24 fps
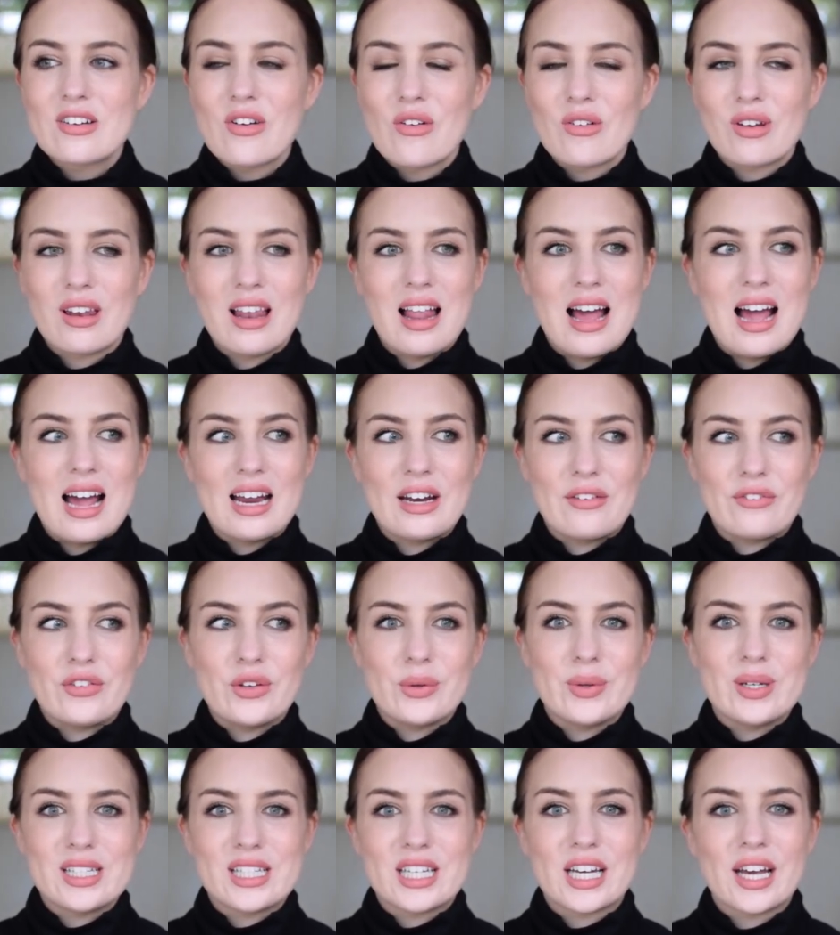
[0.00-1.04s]
online a few
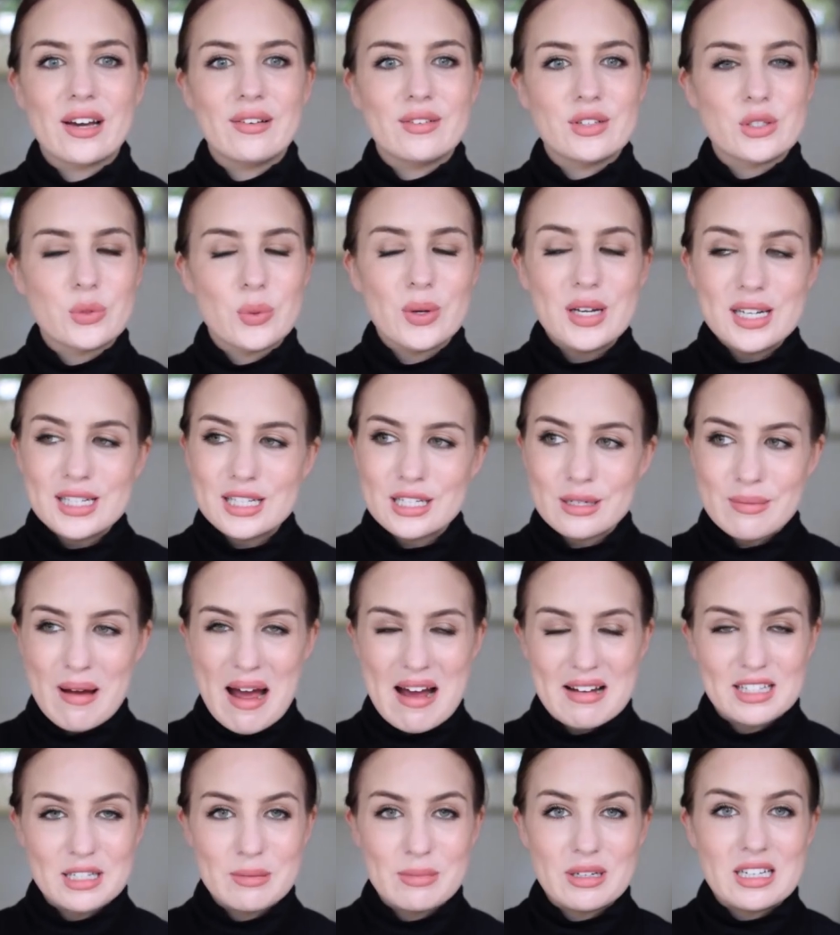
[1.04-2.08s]
weeks ago and tweeted
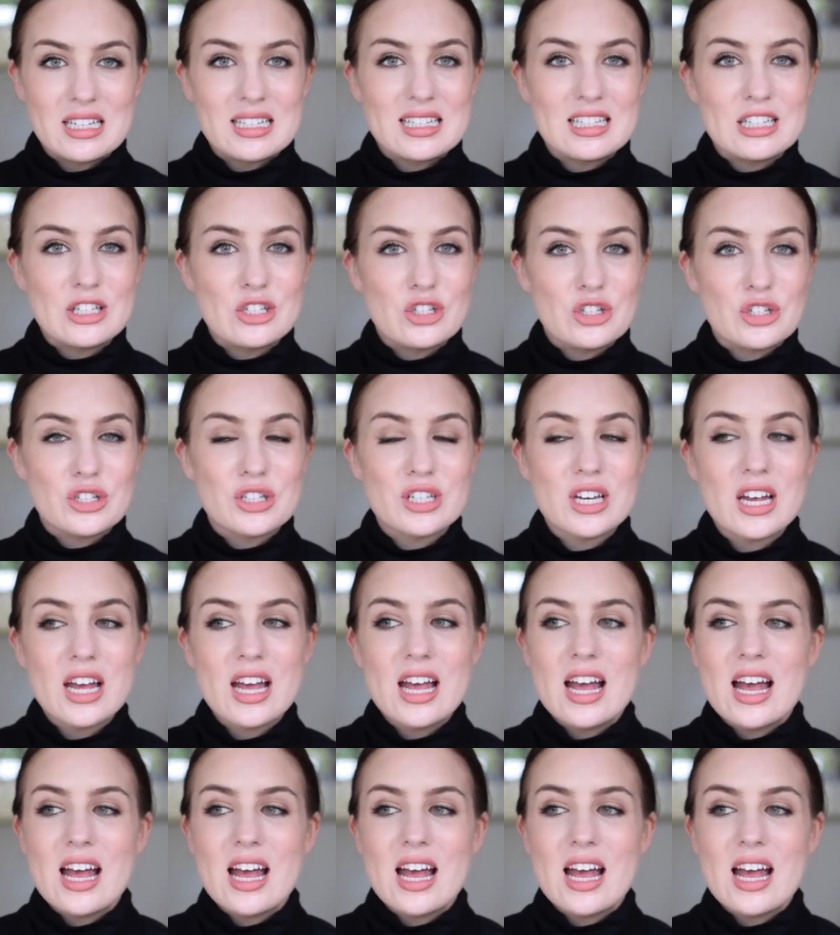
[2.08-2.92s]
about it because it's just